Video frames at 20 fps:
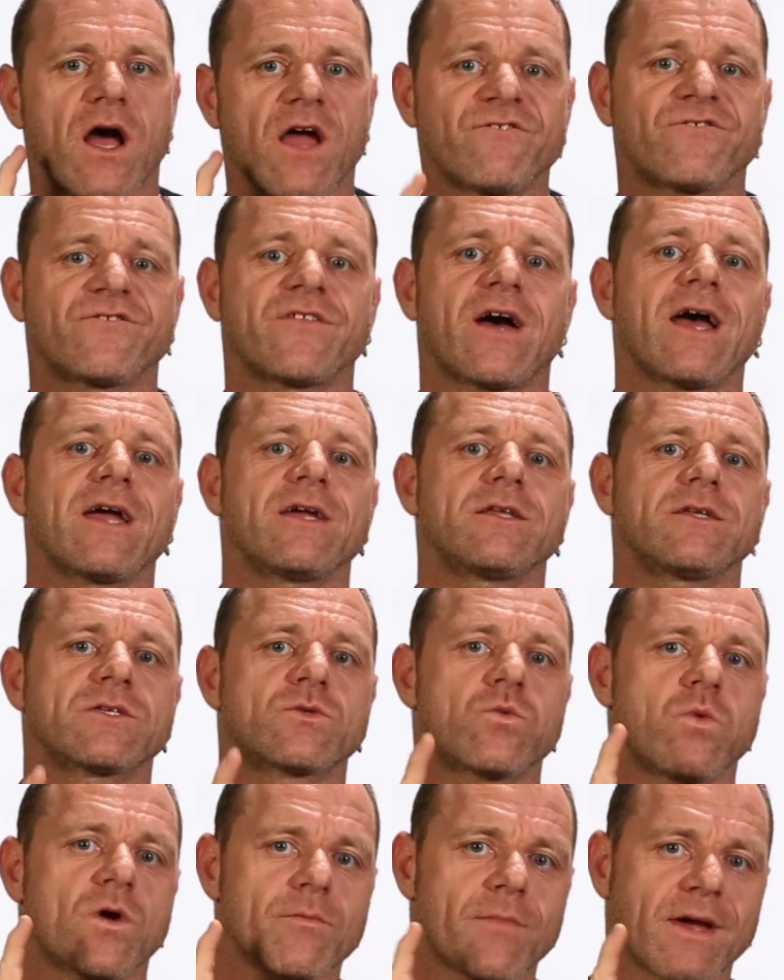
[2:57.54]
I find
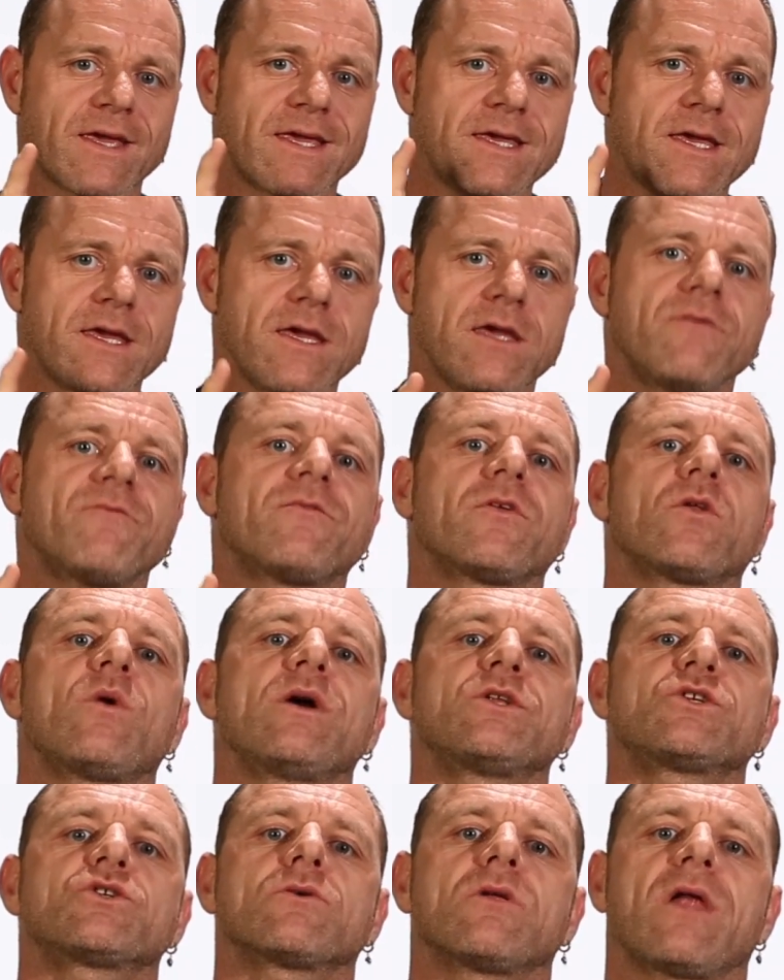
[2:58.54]
as one of my key
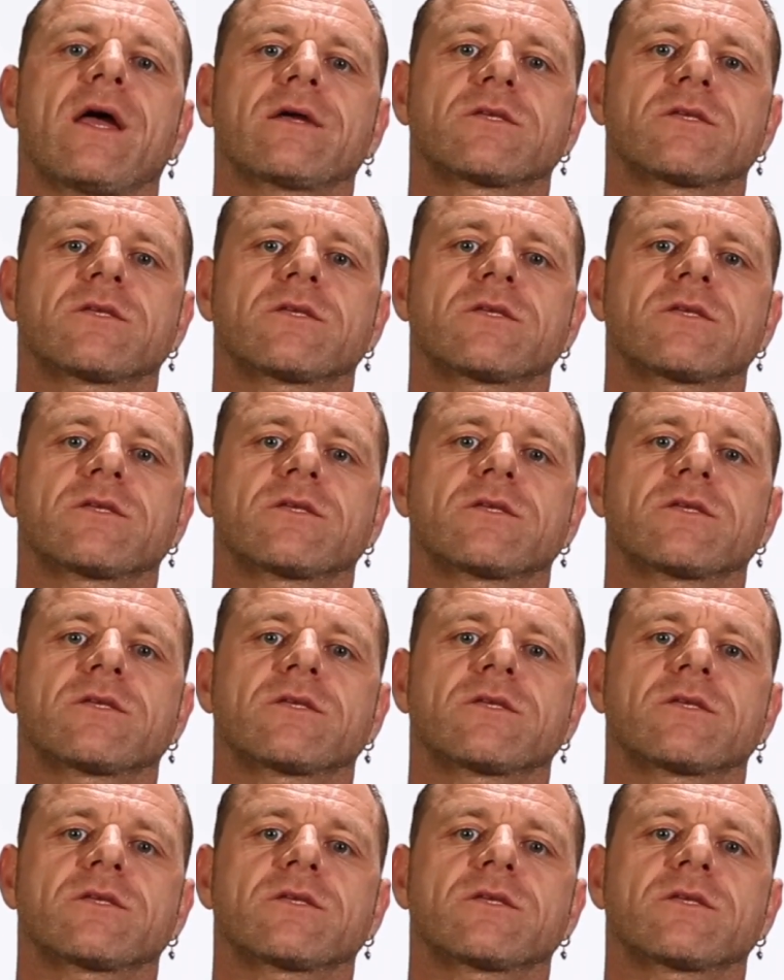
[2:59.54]
influential